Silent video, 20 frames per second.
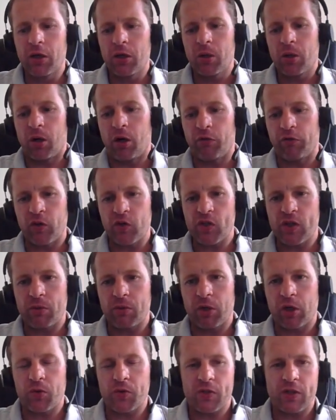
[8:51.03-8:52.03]
obviously,
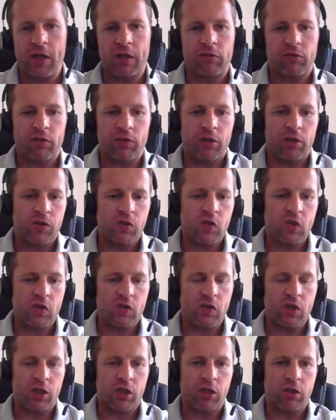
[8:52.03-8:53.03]
because that is a
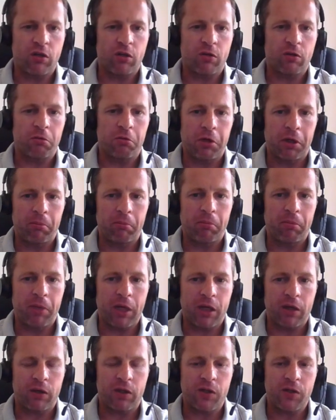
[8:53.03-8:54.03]
secure
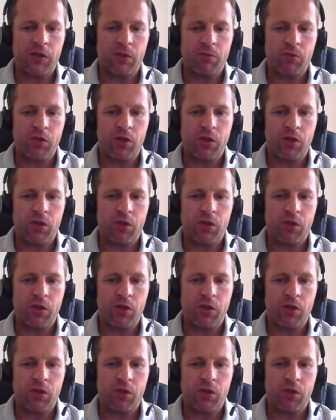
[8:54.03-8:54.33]
mechanism.